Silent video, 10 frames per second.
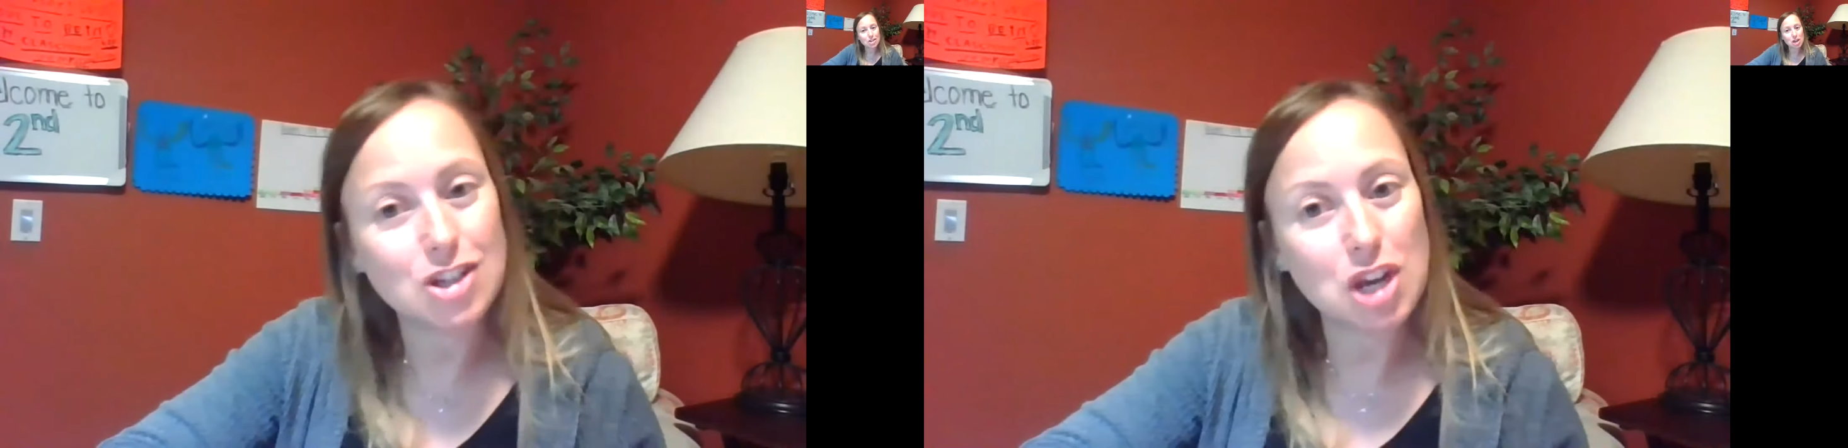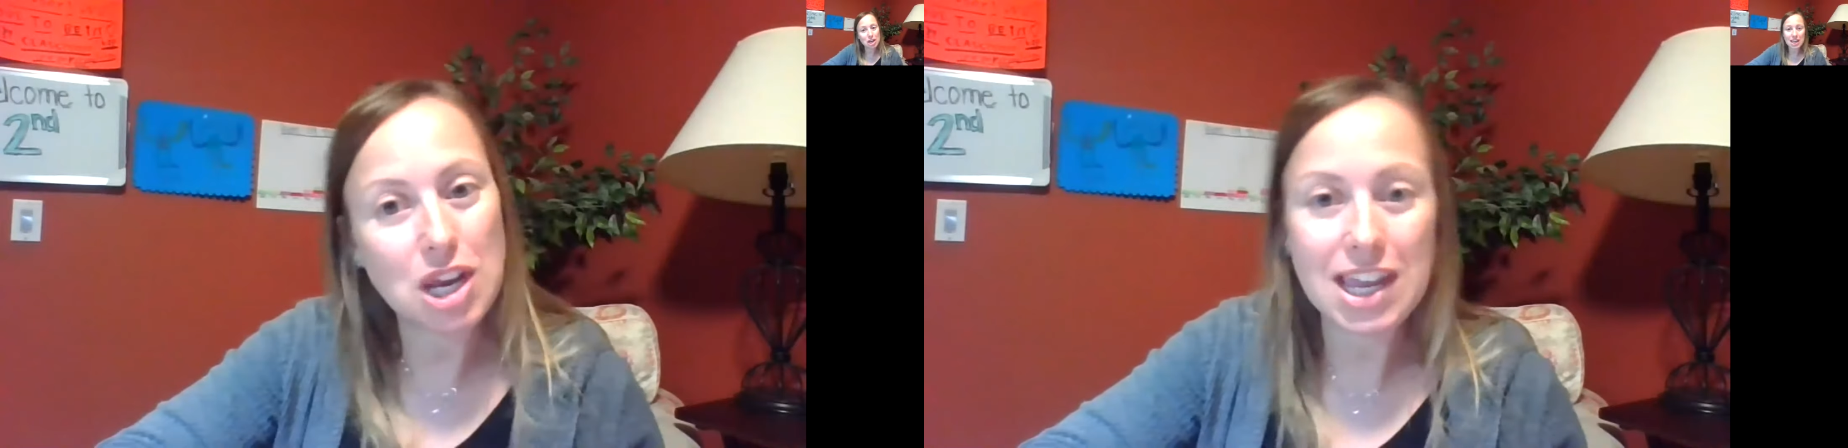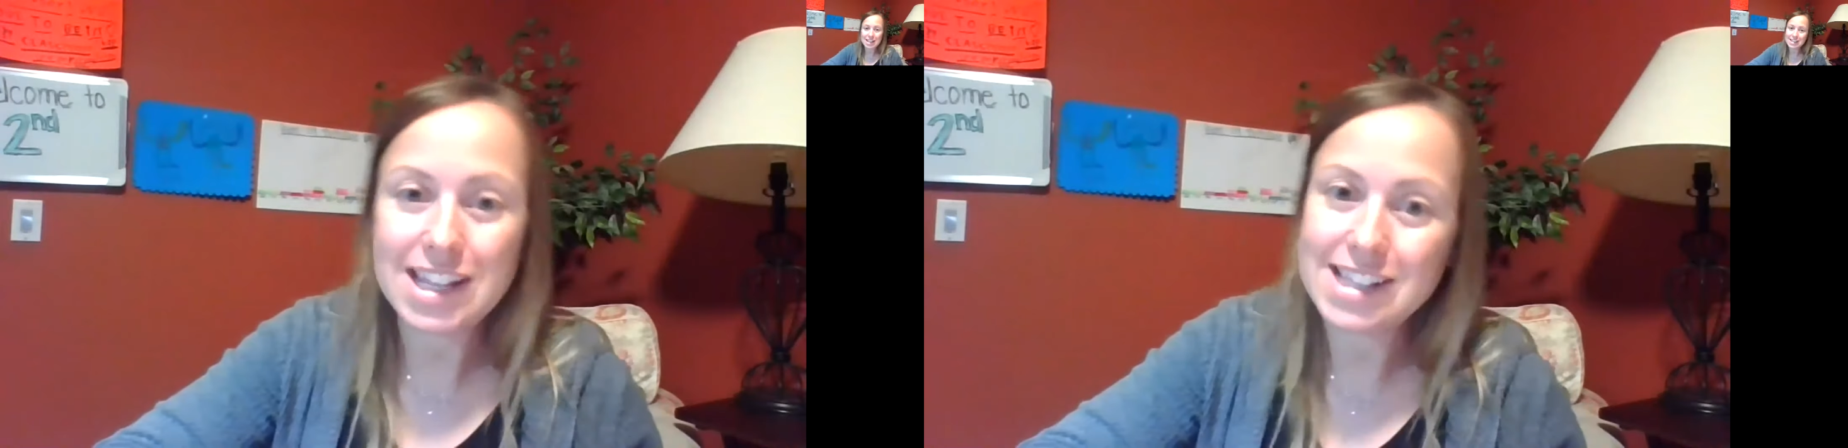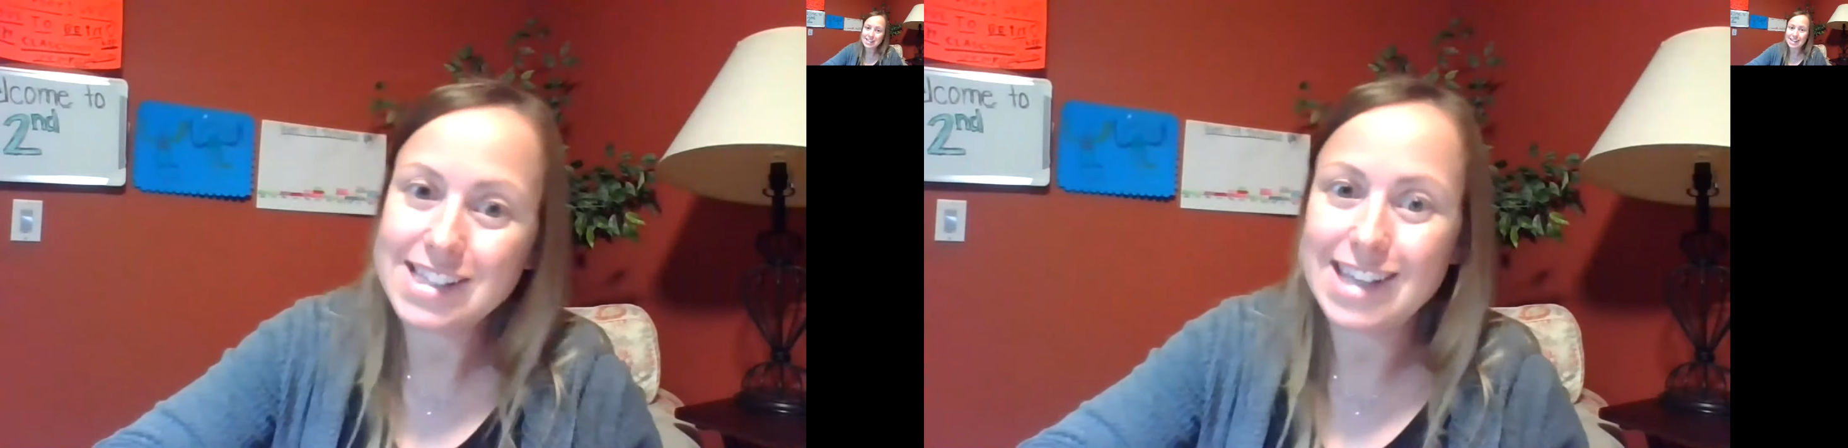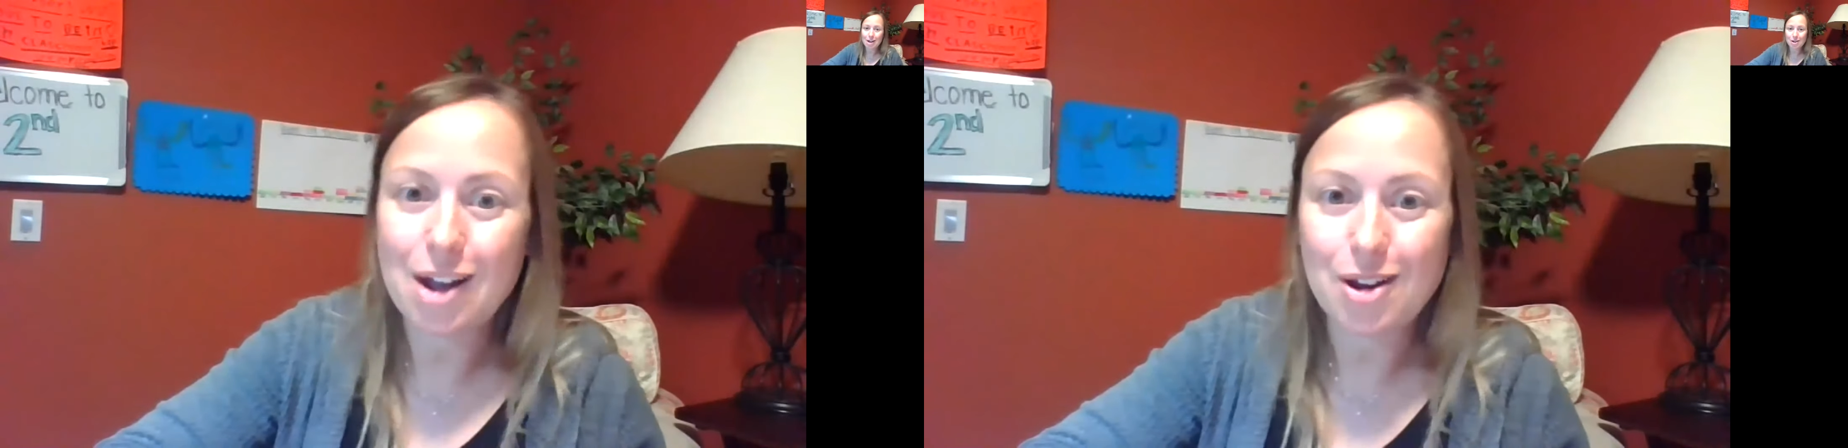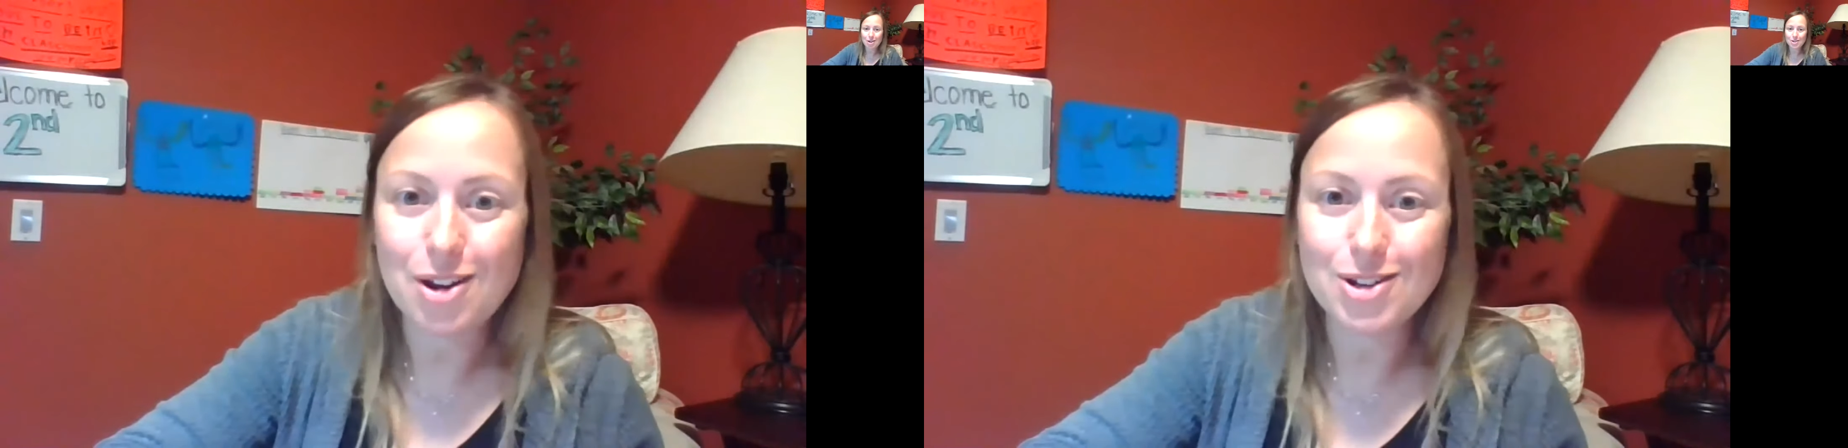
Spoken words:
check in, see how you're